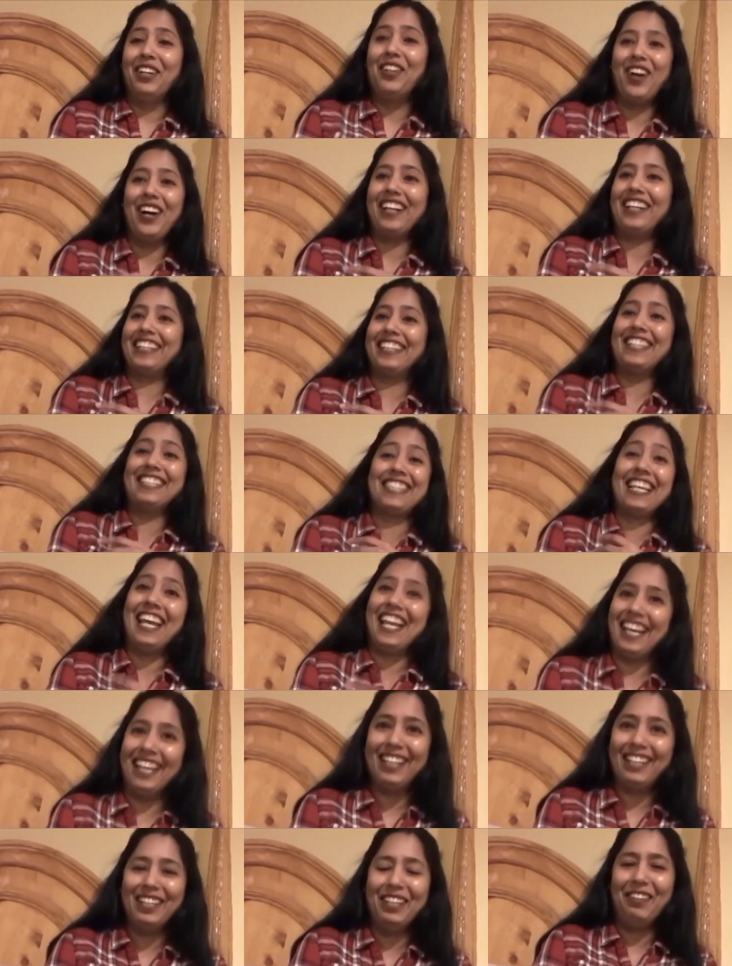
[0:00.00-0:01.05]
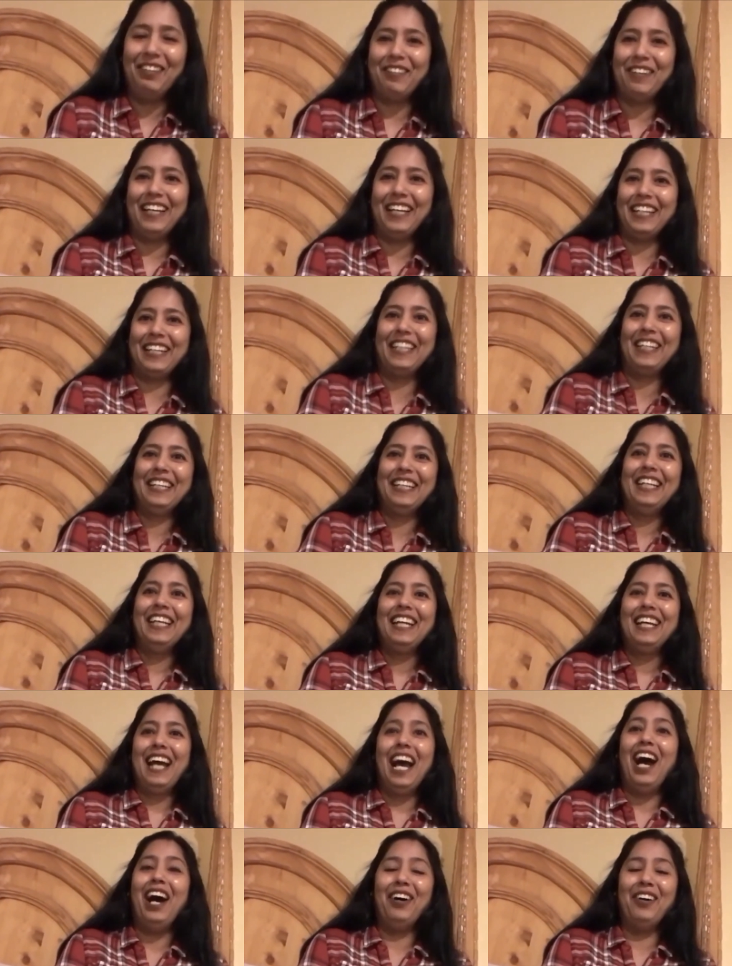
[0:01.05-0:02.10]
got us anywhere.
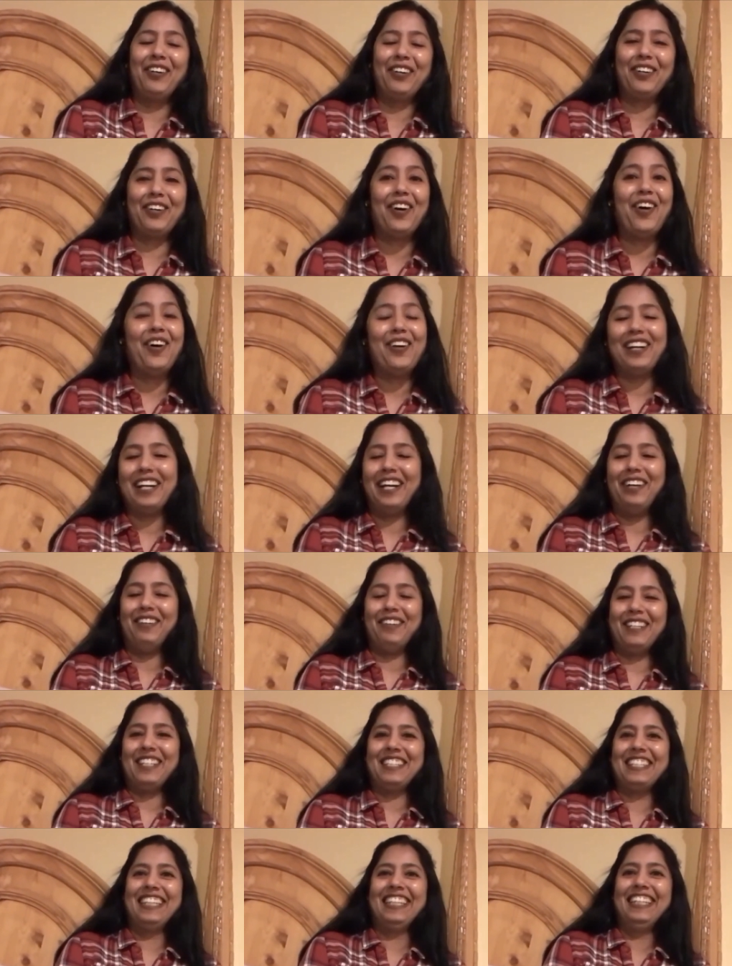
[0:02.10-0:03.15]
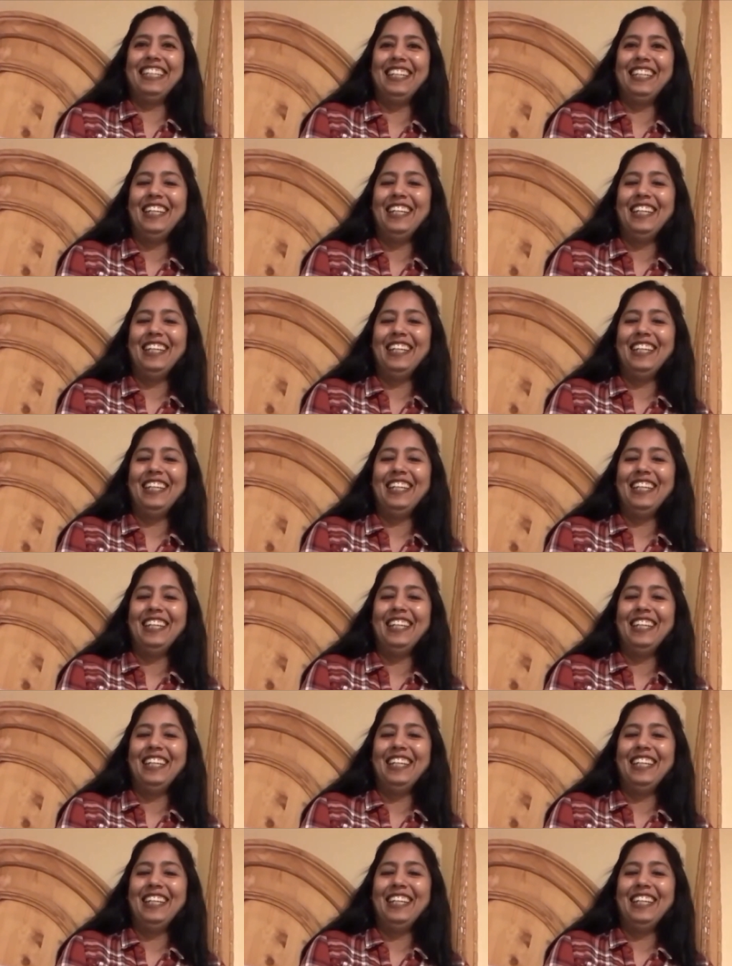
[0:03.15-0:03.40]
How wrong I was.